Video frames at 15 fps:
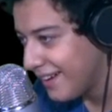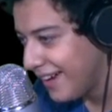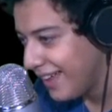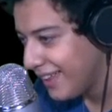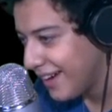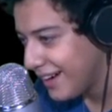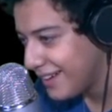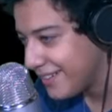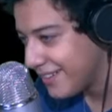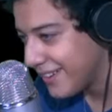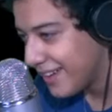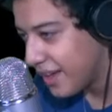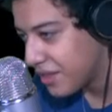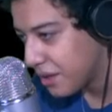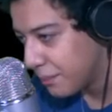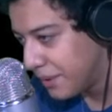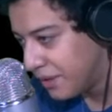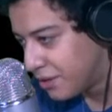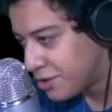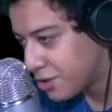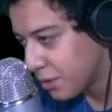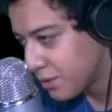Hello? The
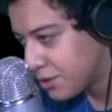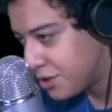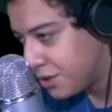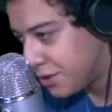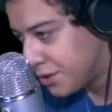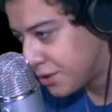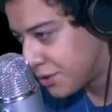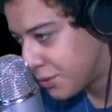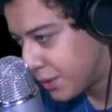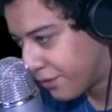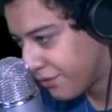mirror shows Yuzu's